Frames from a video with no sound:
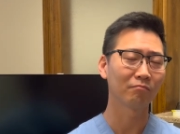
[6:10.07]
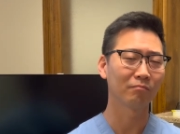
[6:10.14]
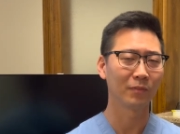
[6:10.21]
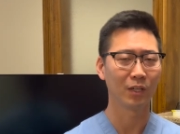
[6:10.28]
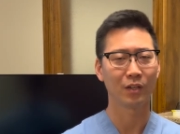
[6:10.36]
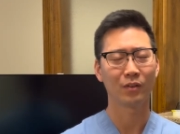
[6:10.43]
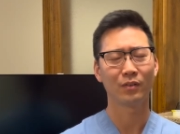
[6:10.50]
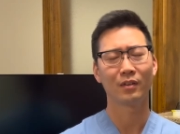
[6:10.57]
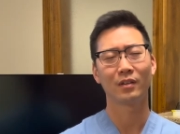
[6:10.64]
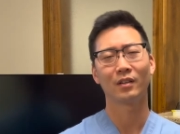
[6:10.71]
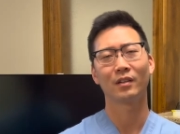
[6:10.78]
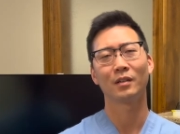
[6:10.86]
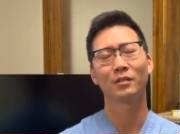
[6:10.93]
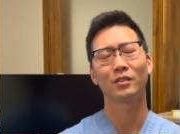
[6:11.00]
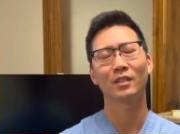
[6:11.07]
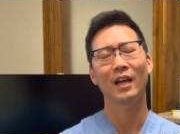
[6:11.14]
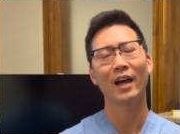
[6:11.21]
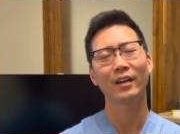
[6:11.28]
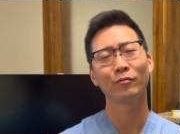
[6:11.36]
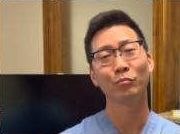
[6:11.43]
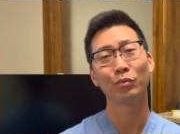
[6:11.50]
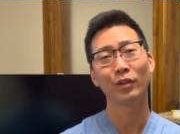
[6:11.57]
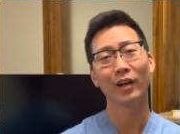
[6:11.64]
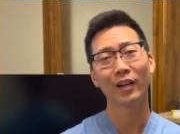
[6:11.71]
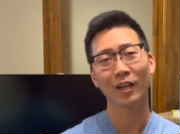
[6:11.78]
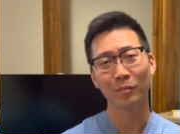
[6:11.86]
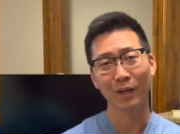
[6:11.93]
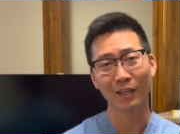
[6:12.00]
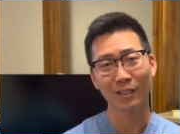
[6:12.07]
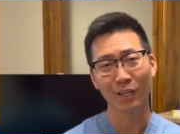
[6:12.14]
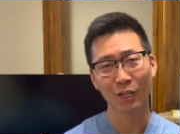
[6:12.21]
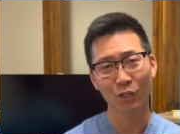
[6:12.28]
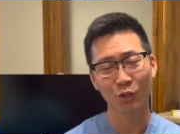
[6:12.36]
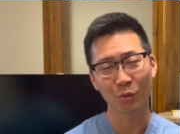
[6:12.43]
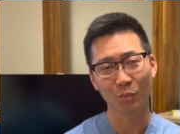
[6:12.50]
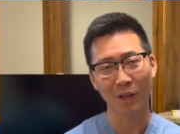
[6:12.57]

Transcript: you know, a dot of blood on my tissue